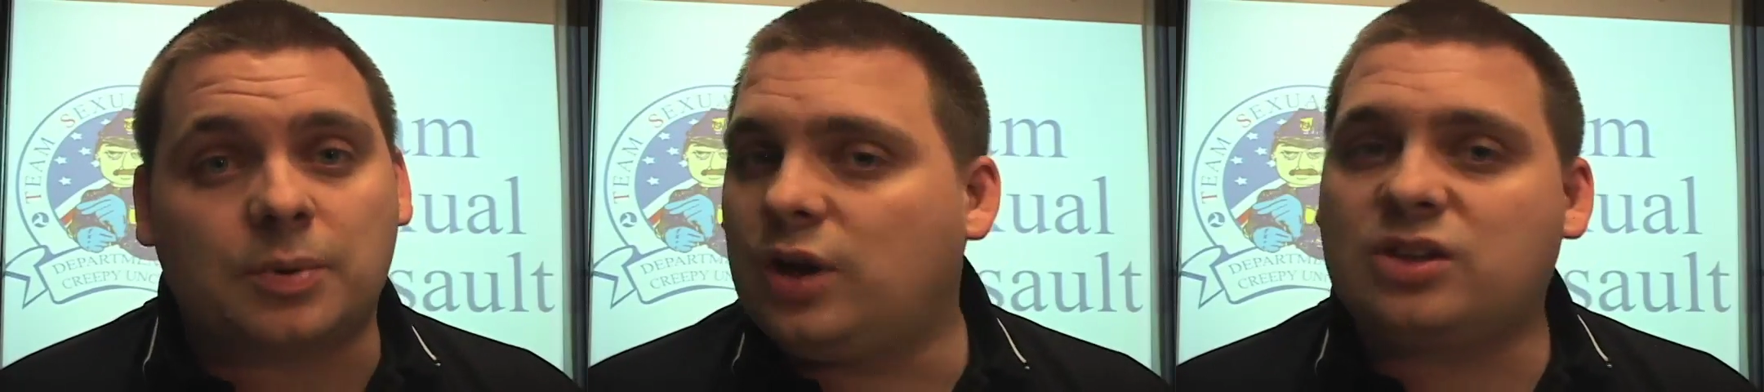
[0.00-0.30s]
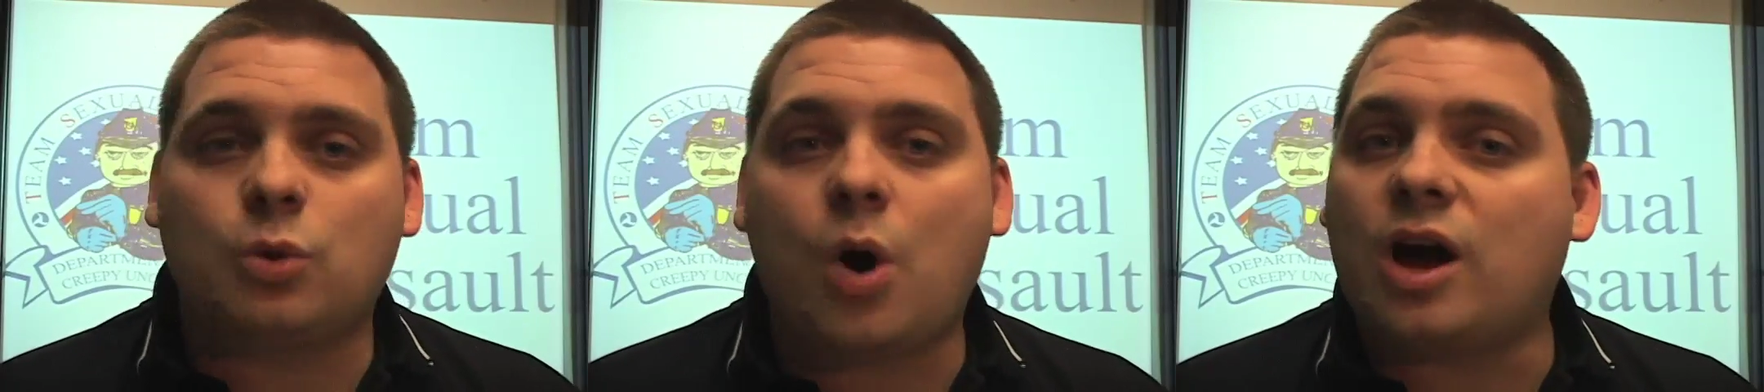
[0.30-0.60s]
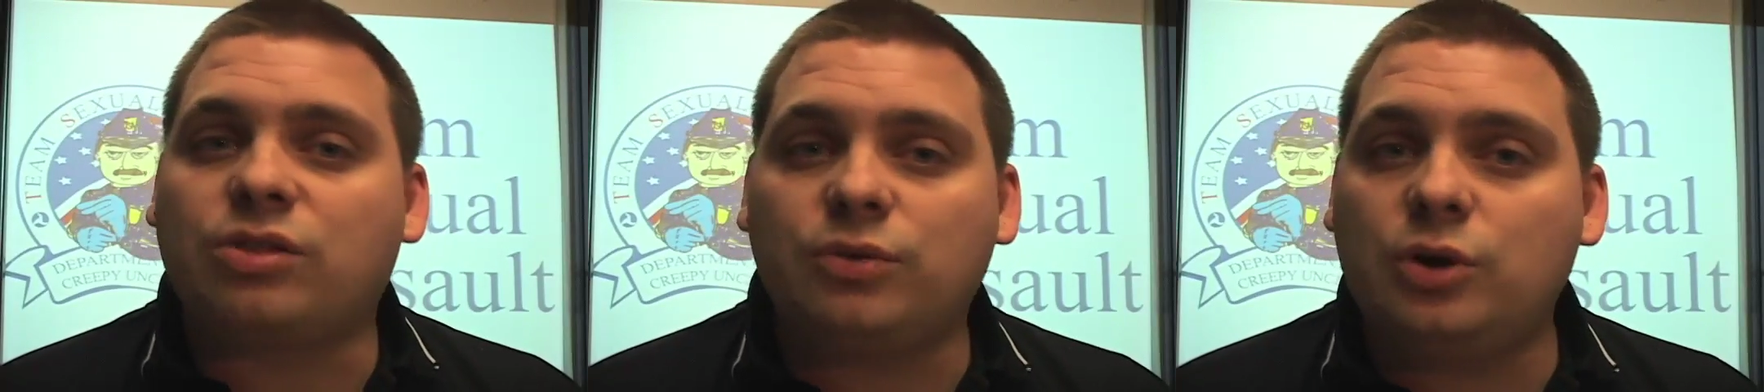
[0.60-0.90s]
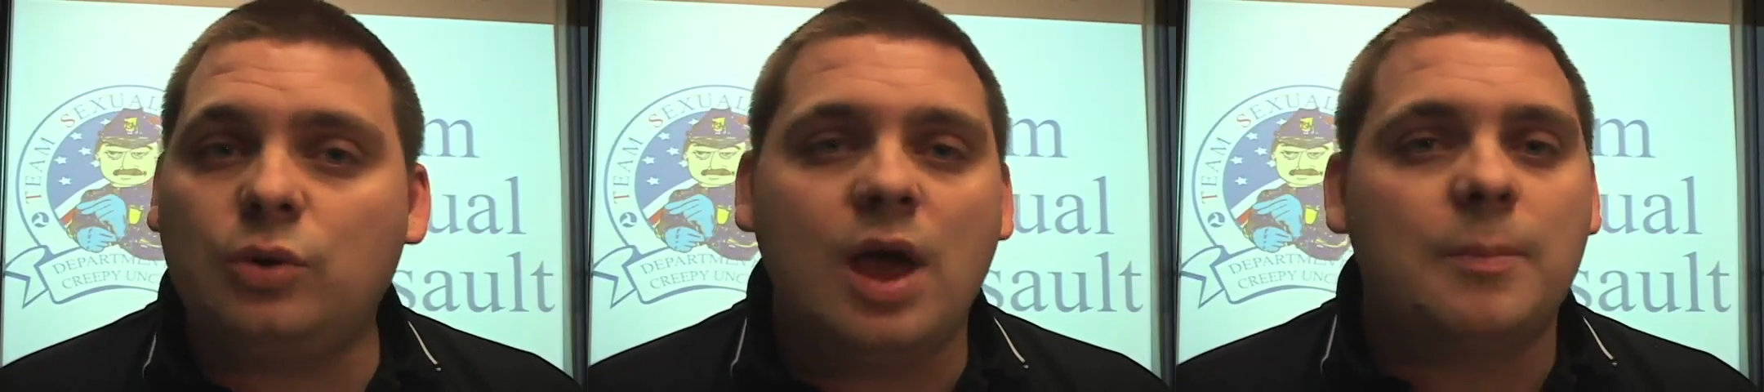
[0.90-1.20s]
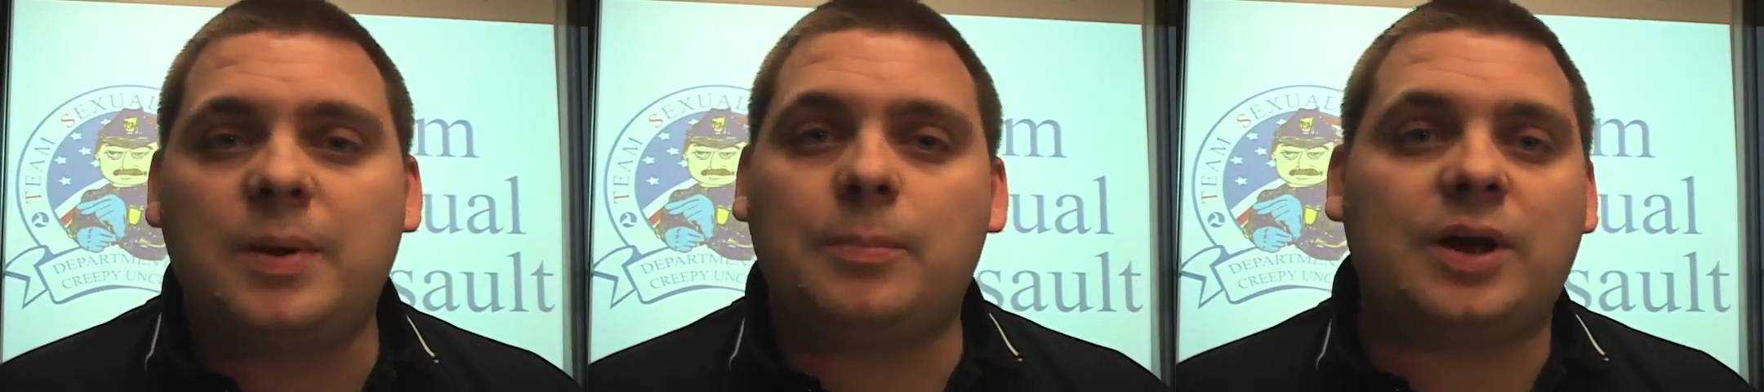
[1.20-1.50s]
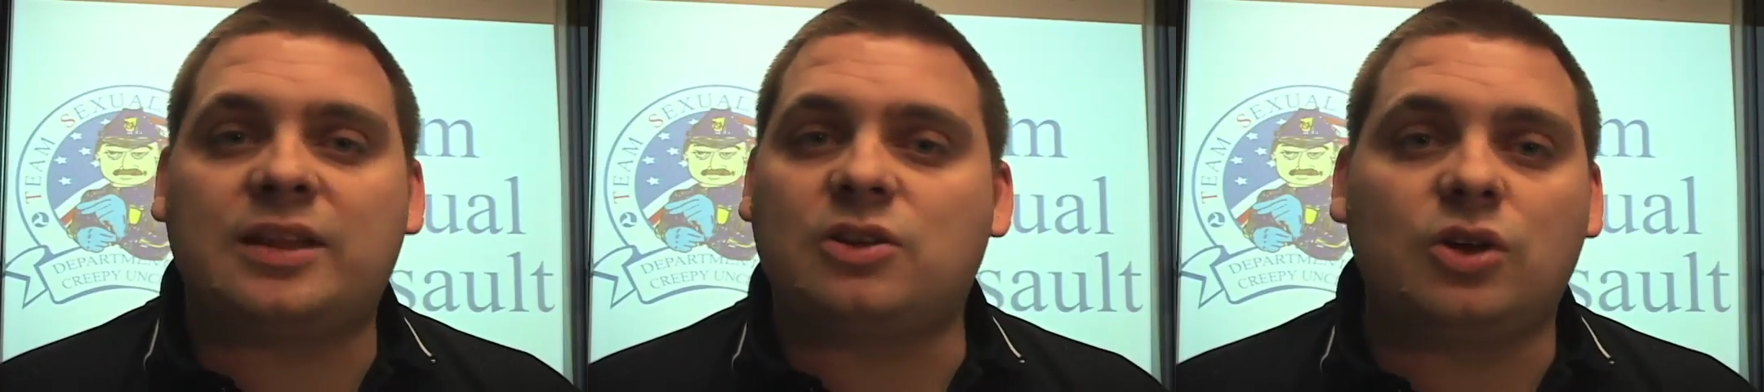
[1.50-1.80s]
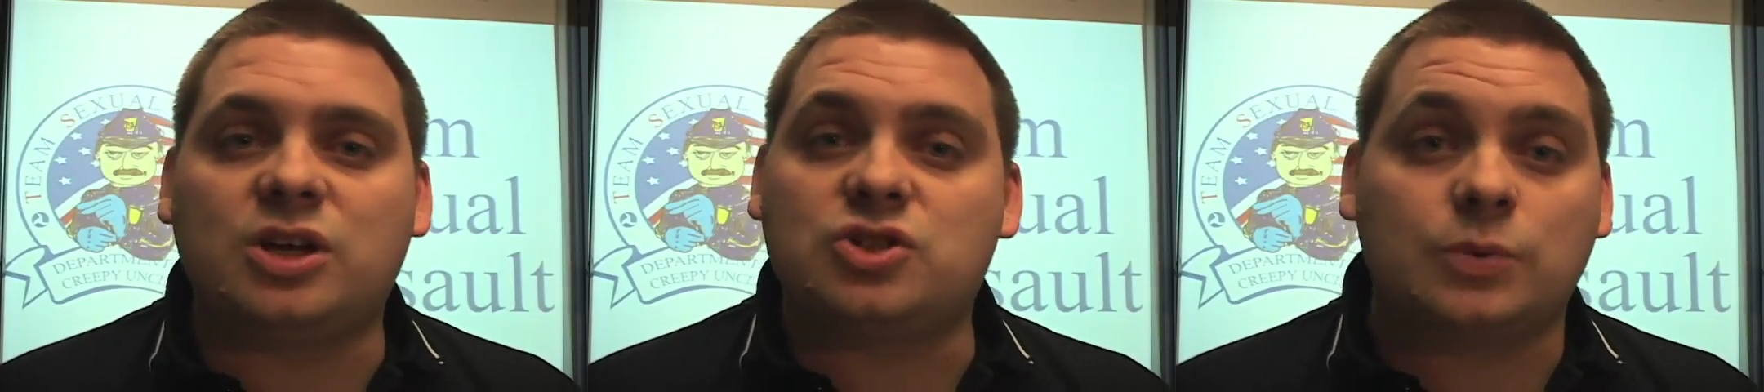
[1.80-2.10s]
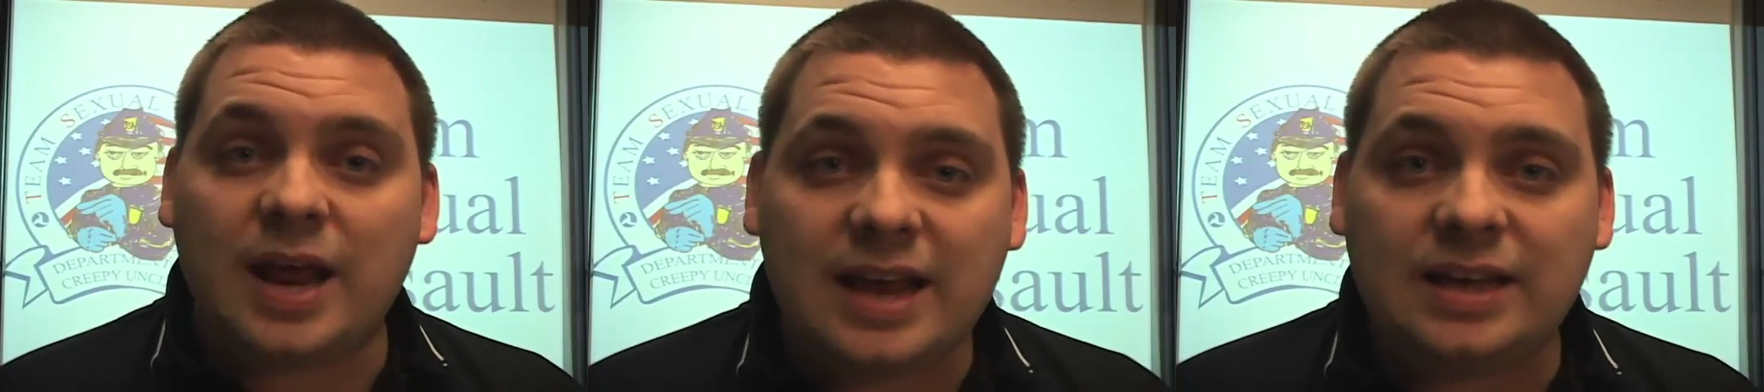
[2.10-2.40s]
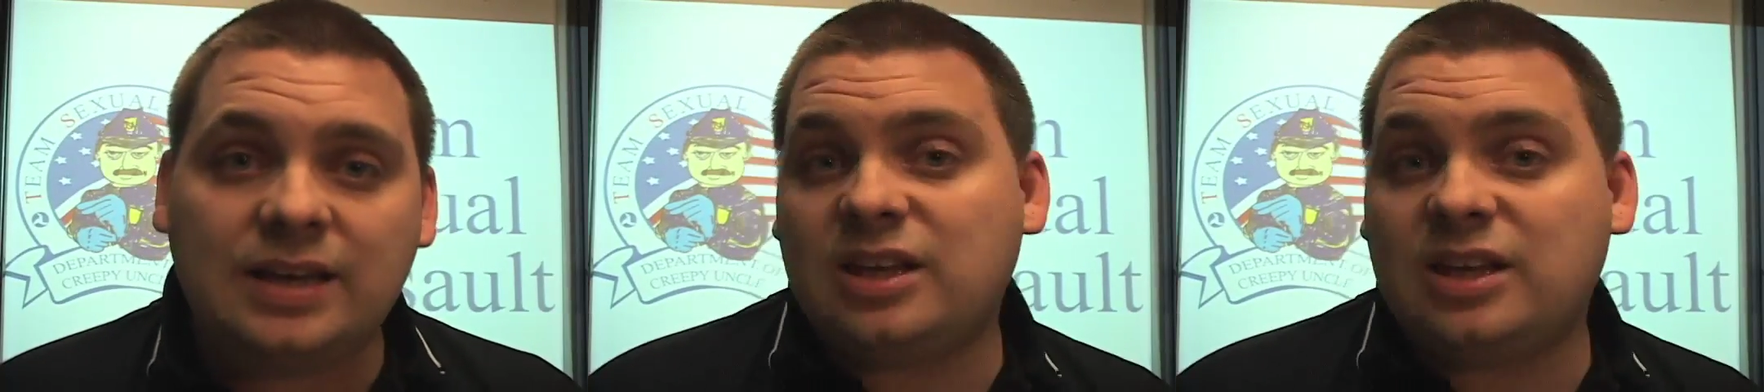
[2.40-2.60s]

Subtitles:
You get to walk through, people get to look at you naked,